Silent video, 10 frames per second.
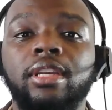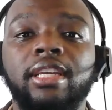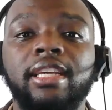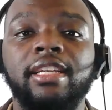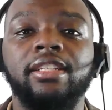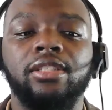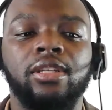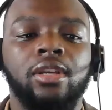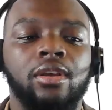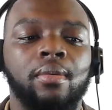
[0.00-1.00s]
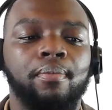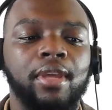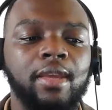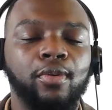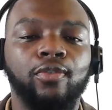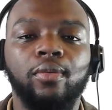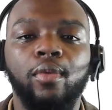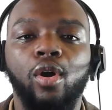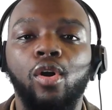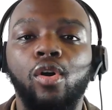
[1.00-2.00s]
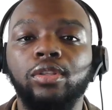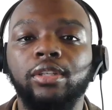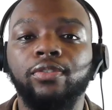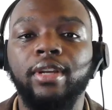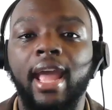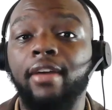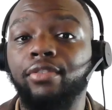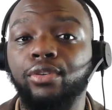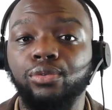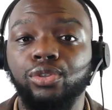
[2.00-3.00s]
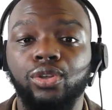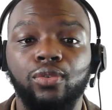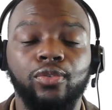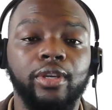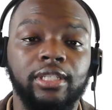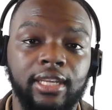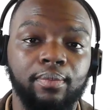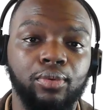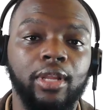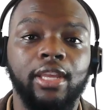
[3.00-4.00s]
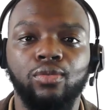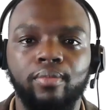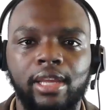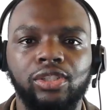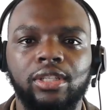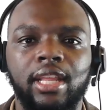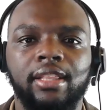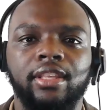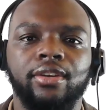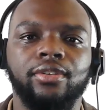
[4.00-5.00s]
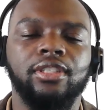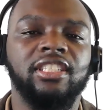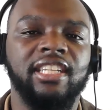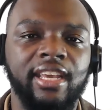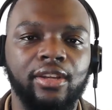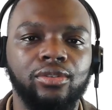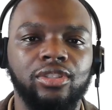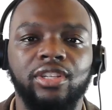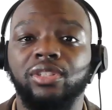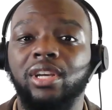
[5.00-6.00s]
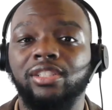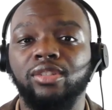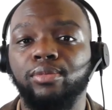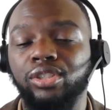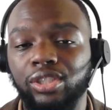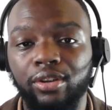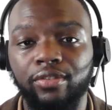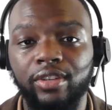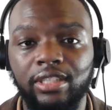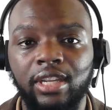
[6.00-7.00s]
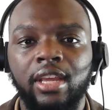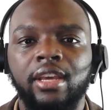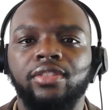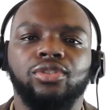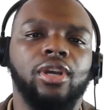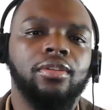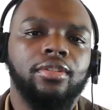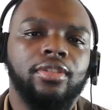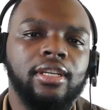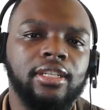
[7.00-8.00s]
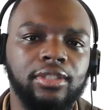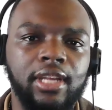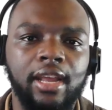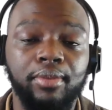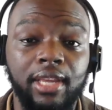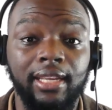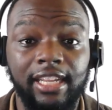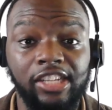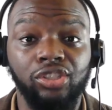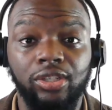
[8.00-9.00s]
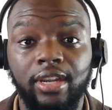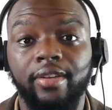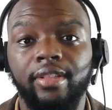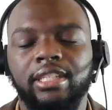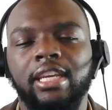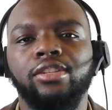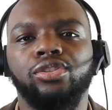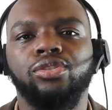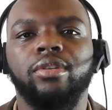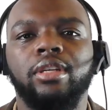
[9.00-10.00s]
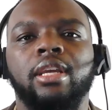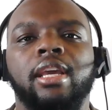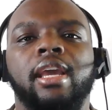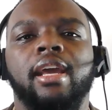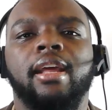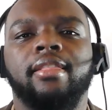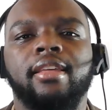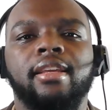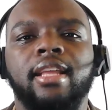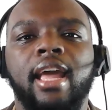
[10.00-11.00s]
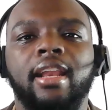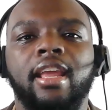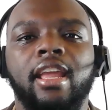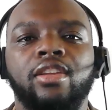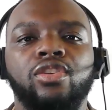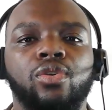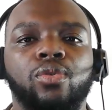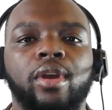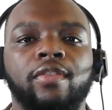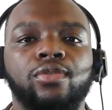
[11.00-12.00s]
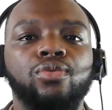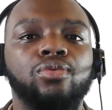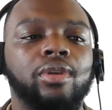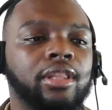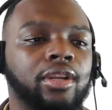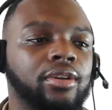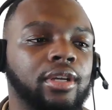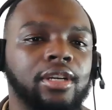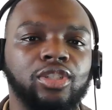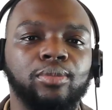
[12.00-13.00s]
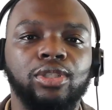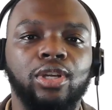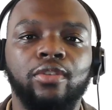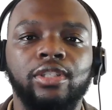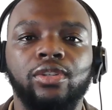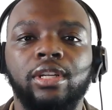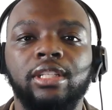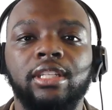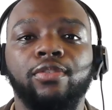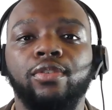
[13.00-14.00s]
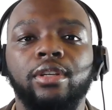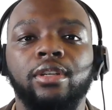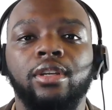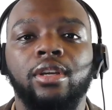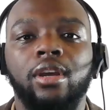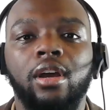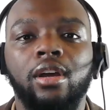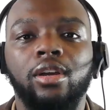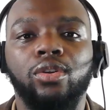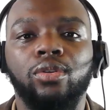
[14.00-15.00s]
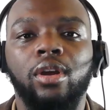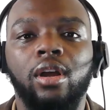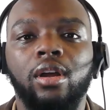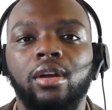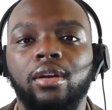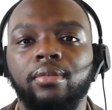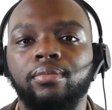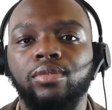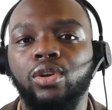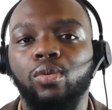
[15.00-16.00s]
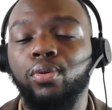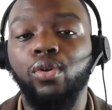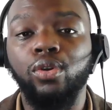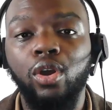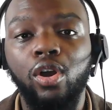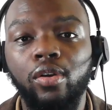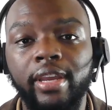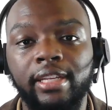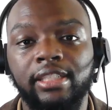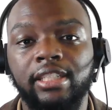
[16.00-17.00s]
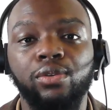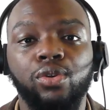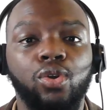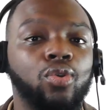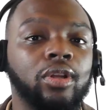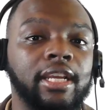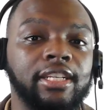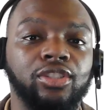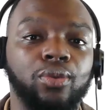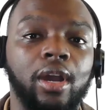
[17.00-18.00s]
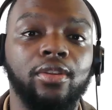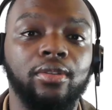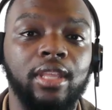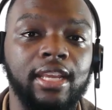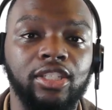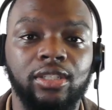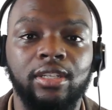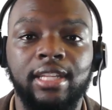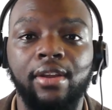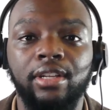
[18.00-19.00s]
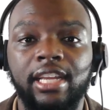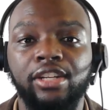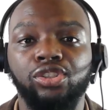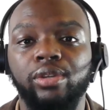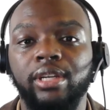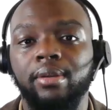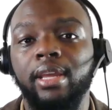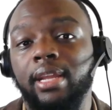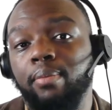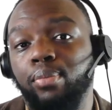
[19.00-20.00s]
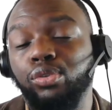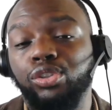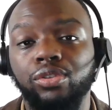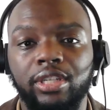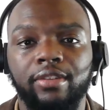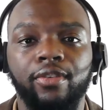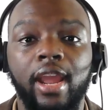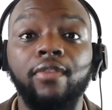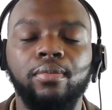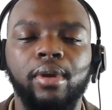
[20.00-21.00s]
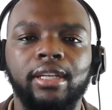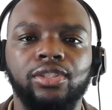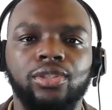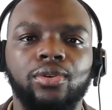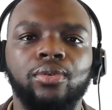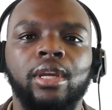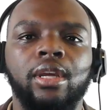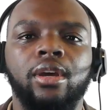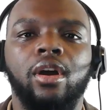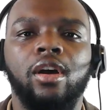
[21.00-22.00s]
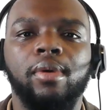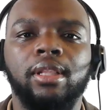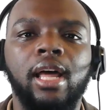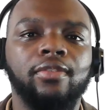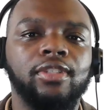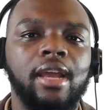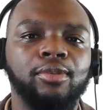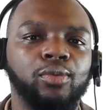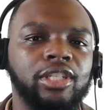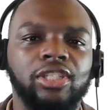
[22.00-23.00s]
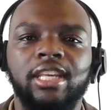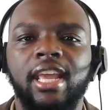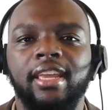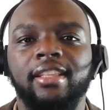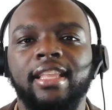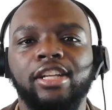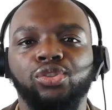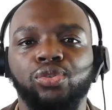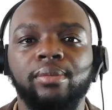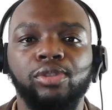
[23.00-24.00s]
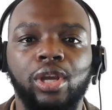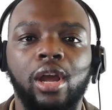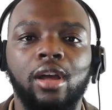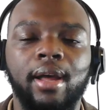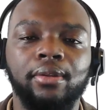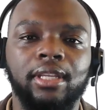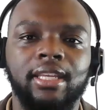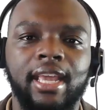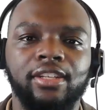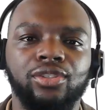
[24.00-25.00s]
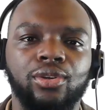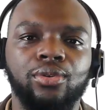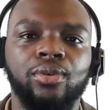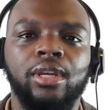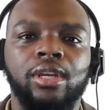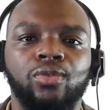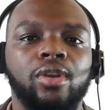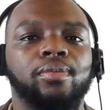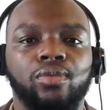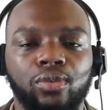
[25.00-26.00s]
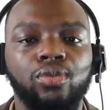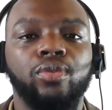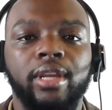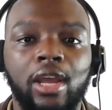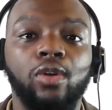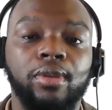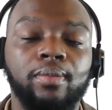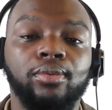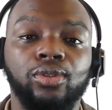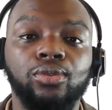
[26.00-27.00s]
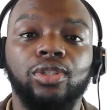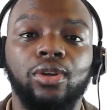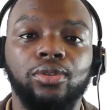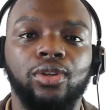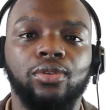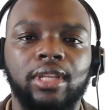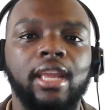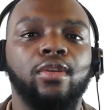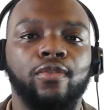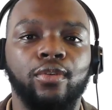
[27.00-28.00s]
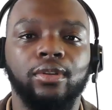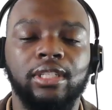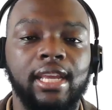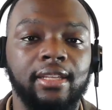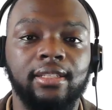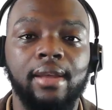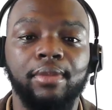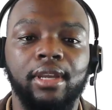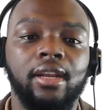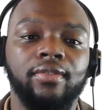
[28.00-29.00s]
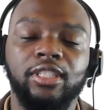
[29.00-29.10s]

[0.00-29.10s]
needs people from all different avenues. So, for example, like you mentioned, that there's sales, there's customer service, there's other things outside being an engineer in this industry. And I think that, you know, if you can learn customer service on a different uh, uh, you know protocol it still correlates to other things down in the industry and, and it bolsters it for everybody so um, a lot of times we just can't get that dream job out the gate so crypto recruit can help people do so so thank you for taking time to kind of